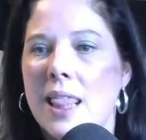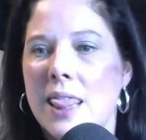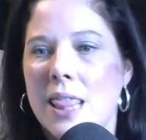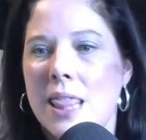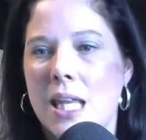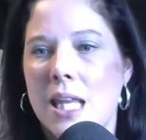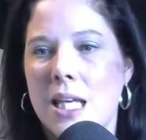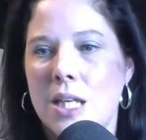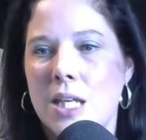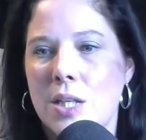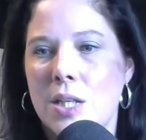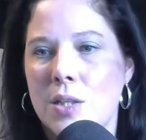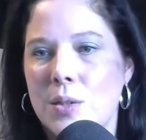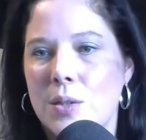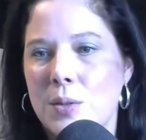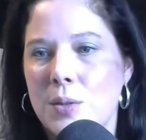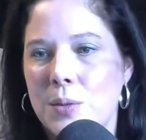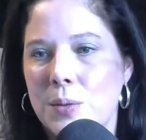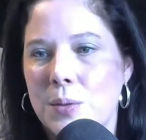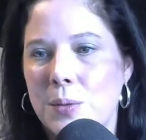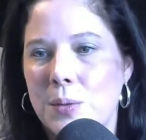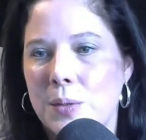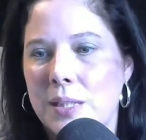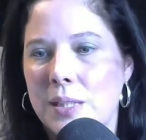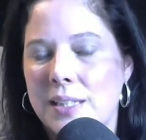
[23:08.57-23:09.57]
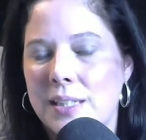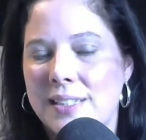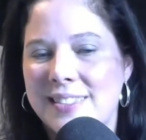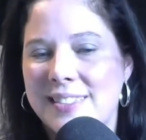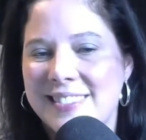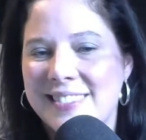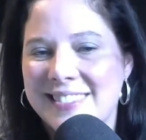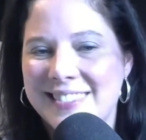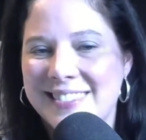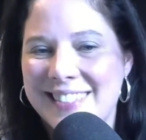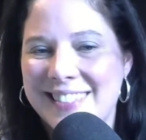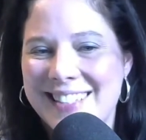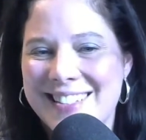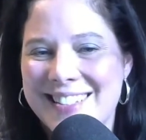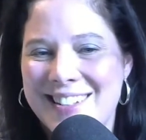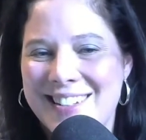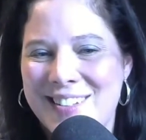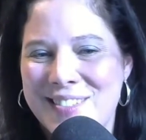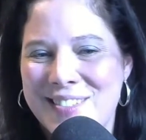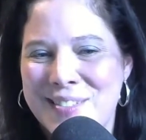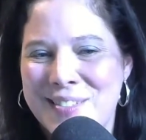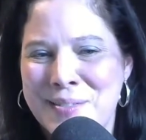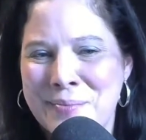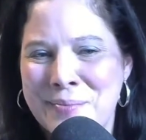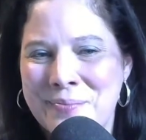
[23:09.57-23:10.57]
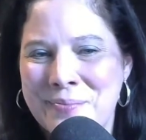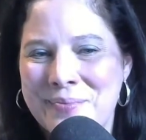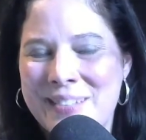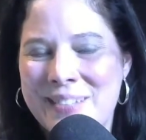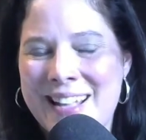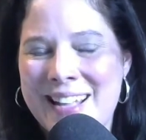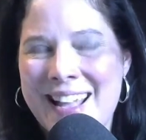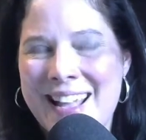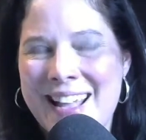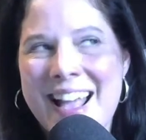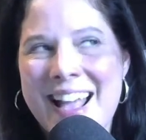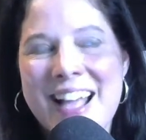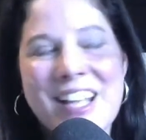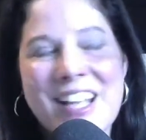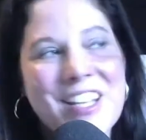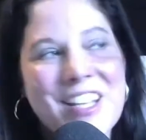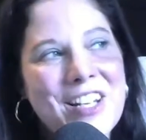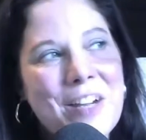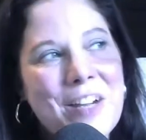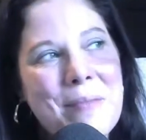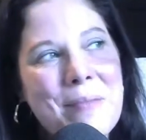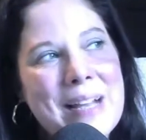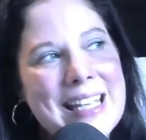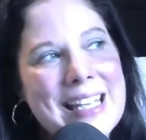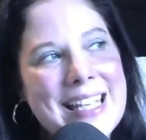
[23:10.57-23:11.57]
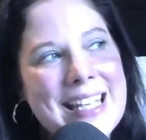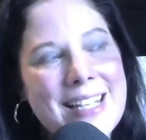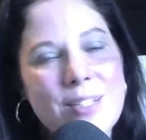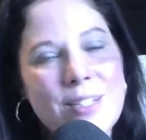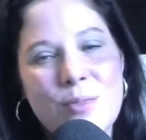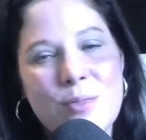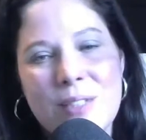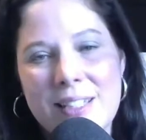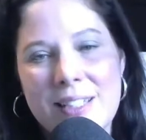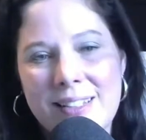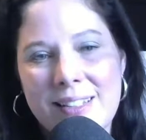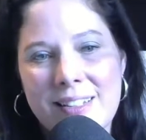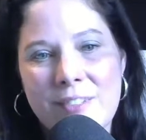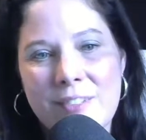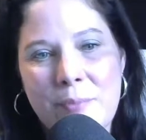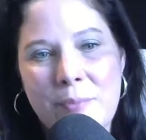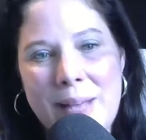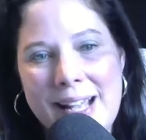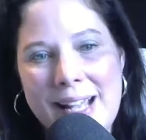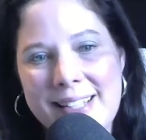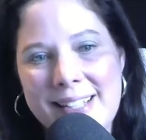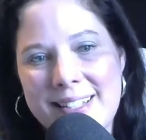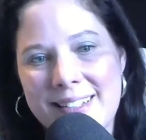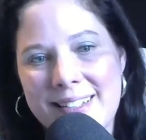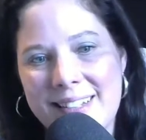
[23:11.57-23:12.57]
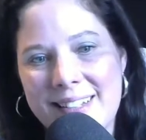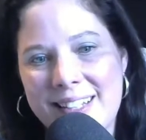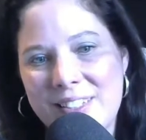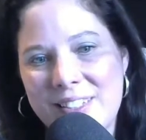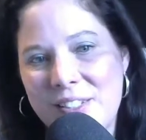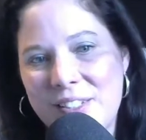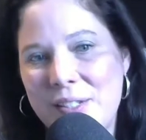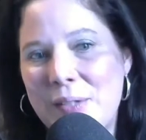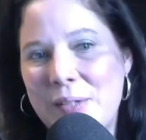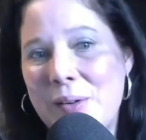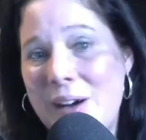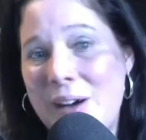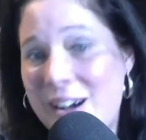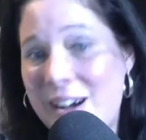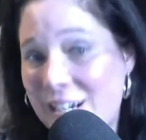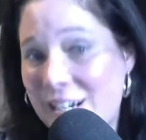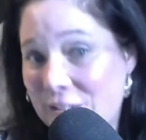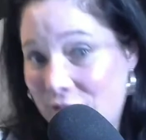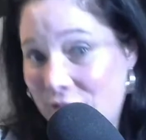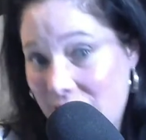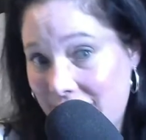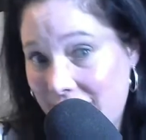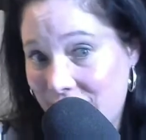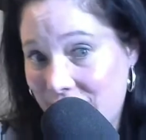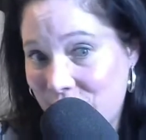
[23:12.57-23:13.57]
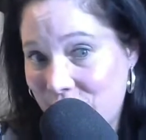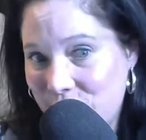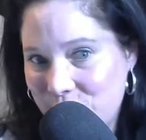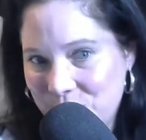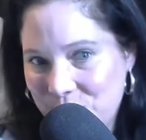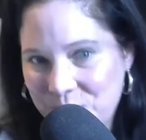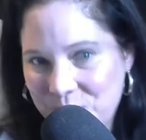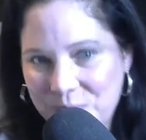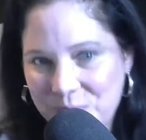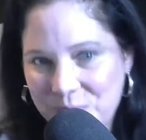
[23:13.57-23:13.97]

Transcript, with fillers: Thank you. That's awesome. You know, my kids really love Patsy Cline too on vinyl.